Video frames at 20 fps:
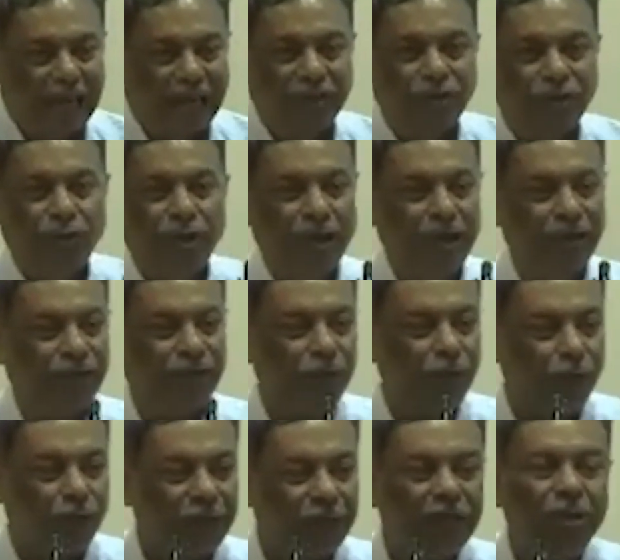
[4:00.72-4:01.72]
that,
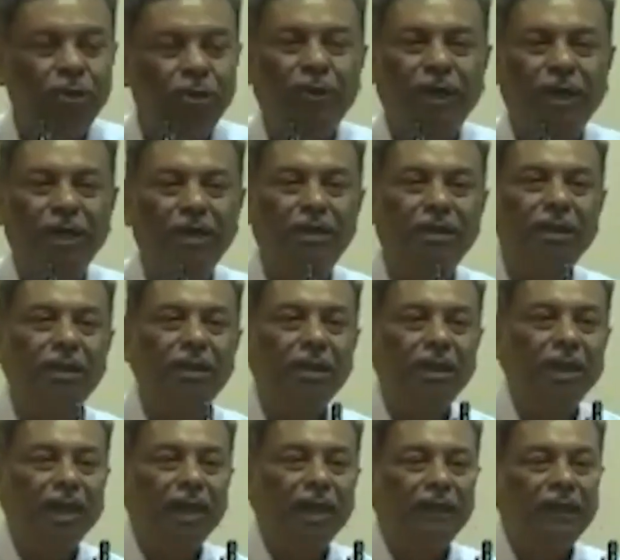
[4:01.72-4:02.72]
actually, if you look
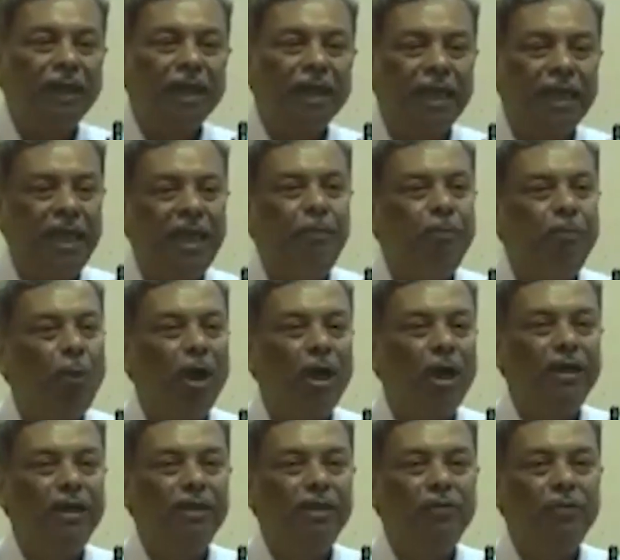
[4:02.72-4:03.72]
into it, the
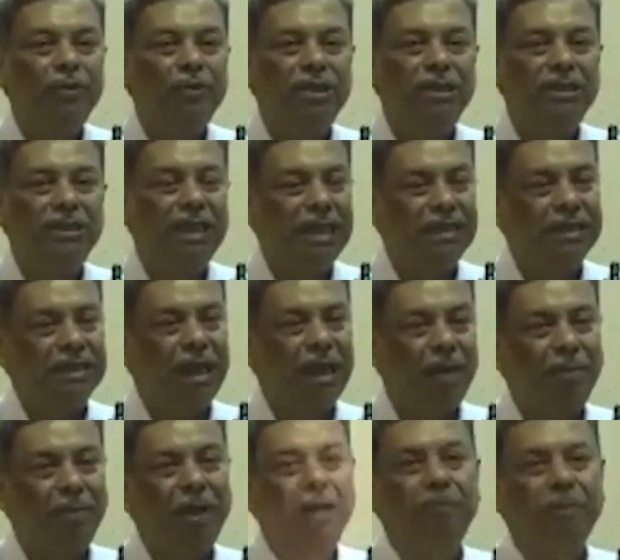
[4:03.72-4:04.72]
key point which
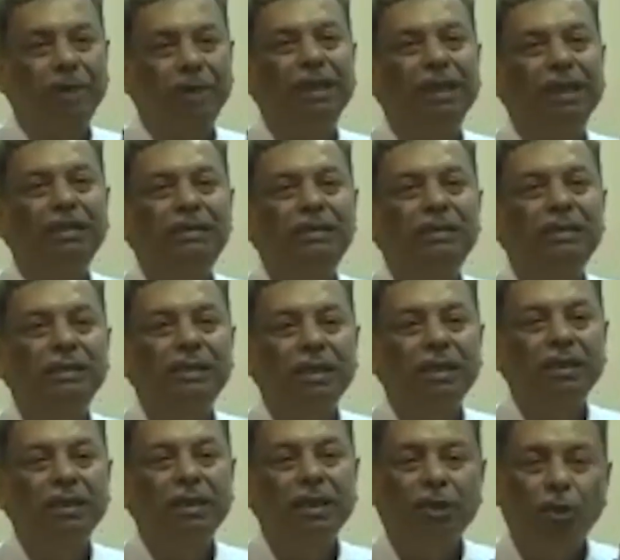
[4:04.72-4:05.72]
is, has come up
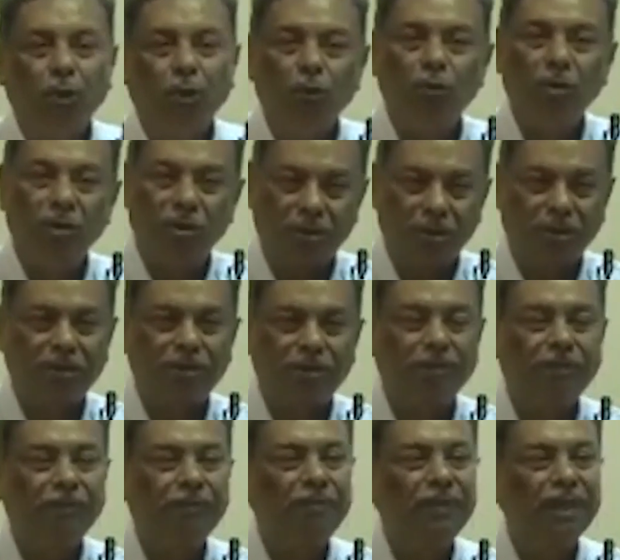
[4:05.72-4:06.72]
is the
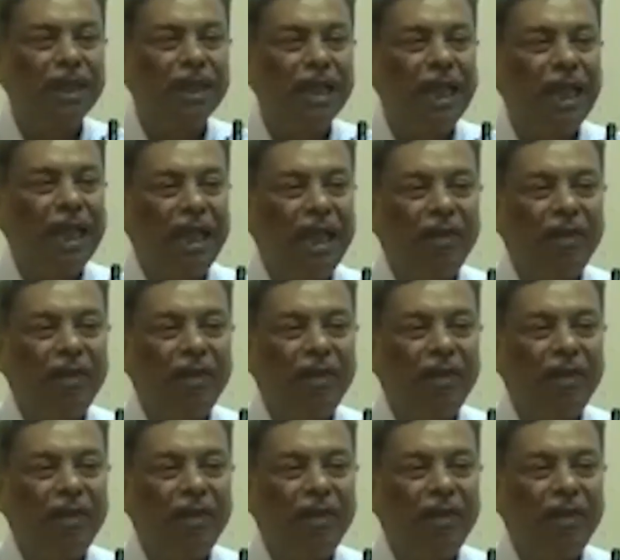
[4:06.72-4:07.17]
tools.